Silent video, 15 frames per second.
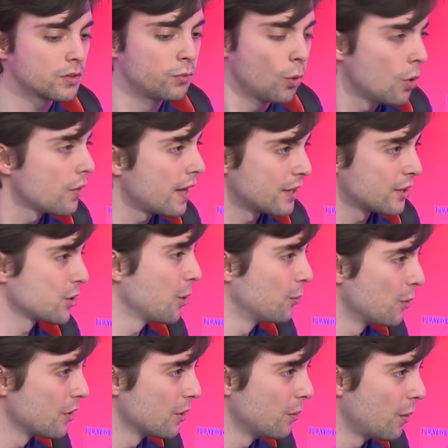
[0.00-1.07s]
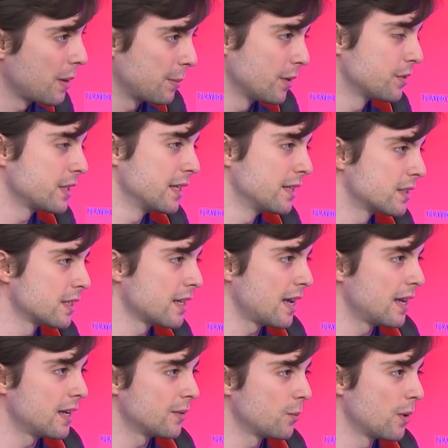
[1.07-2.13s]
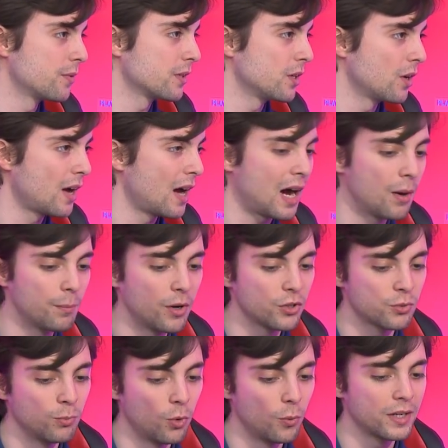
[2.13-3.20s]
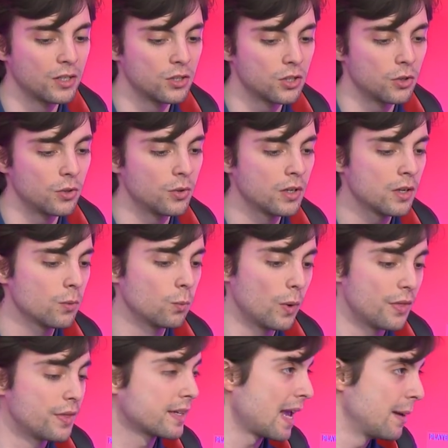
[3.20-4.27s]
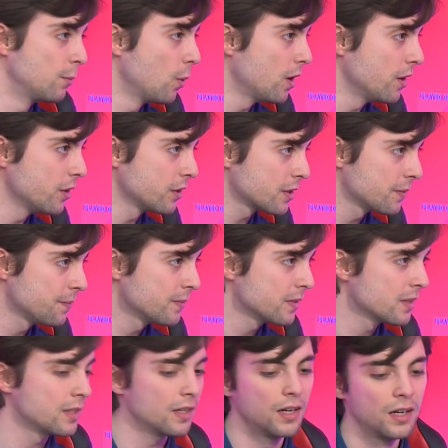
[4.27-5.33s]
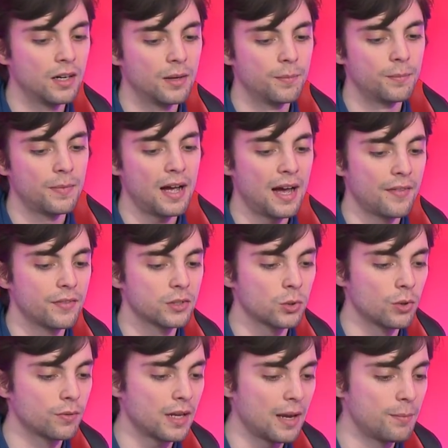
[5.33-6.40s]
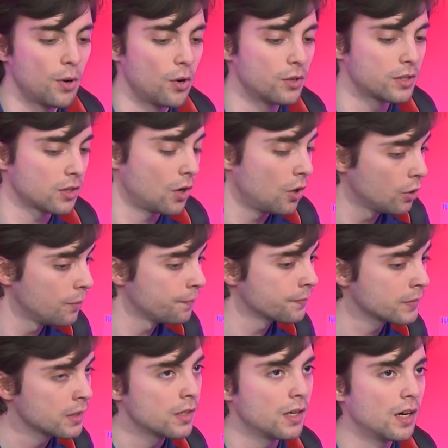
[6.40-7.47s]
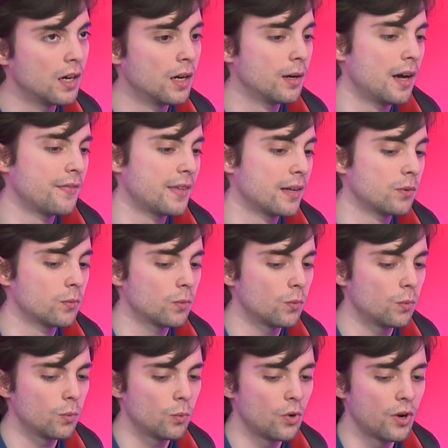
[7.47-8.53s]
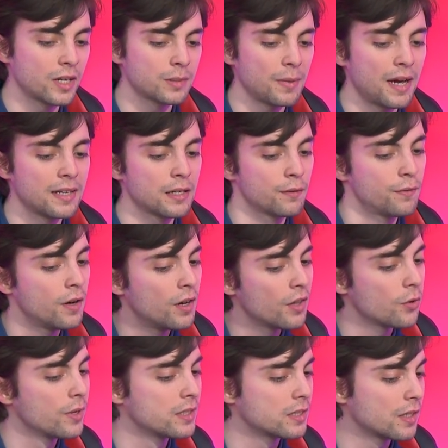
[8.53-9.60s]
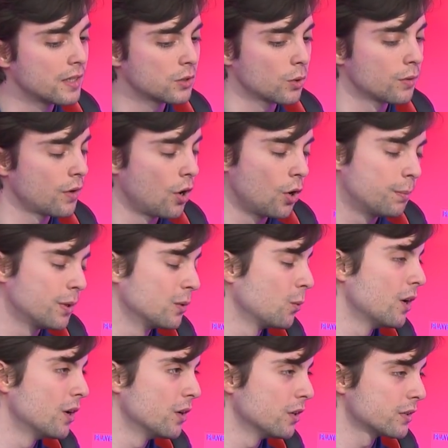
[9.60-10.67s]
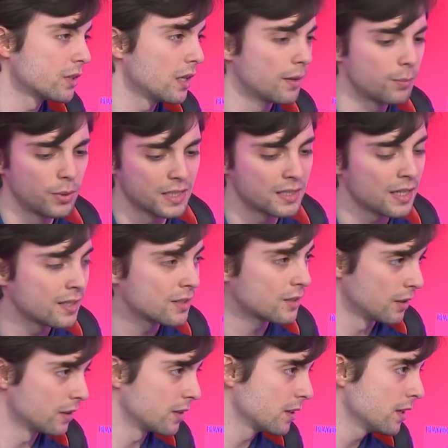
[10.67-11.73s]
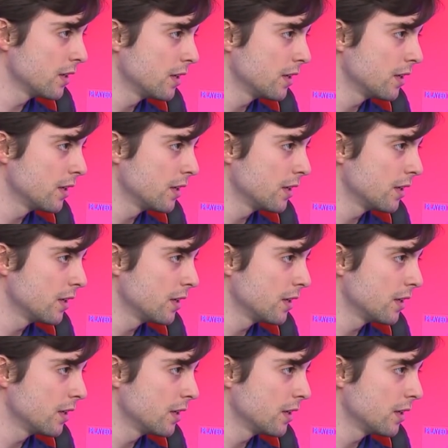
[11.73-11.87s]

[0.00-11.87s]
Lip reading: for that genre than what people have seen today, with how much more we can do with the game world and the sort of game mode as a whole. And then we're expanding further into this sort of open world, persistent